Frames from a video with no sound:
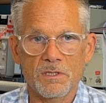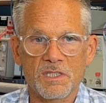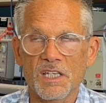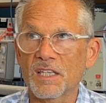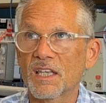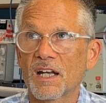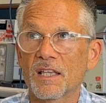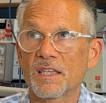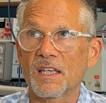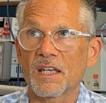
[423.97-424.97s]
and then
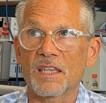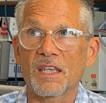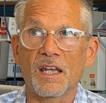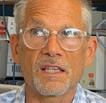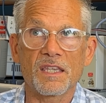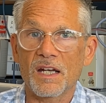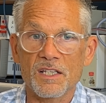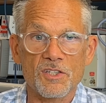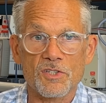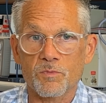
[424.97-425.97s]

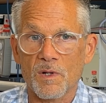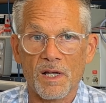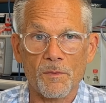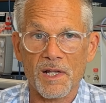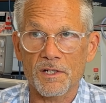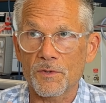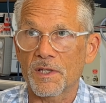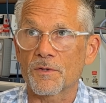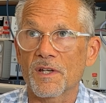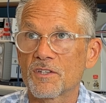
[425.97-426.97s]
I want to do
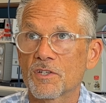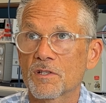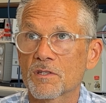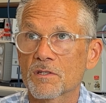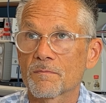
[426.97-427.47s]
iterations.